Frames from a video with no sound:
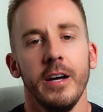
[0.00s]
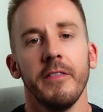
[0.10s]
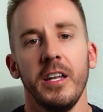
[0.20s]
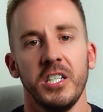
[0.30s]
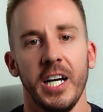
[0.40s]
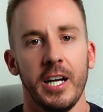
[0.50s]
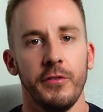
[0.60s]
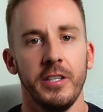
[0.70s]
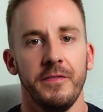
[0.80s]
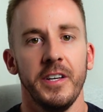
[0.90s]
then check out
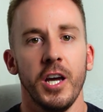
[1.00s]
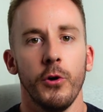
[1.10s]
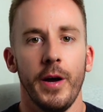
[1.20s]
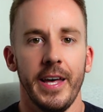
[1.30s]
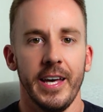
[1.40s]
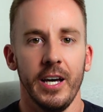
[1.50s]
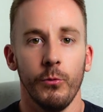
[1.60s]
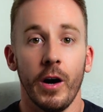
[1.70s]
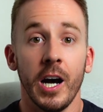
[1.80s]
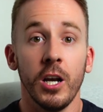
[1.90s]
this video here
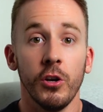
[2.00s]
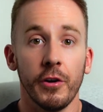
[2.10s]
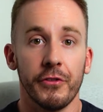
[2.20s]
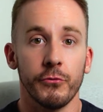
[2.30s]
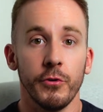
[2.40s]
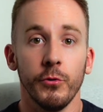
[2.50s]
where I look through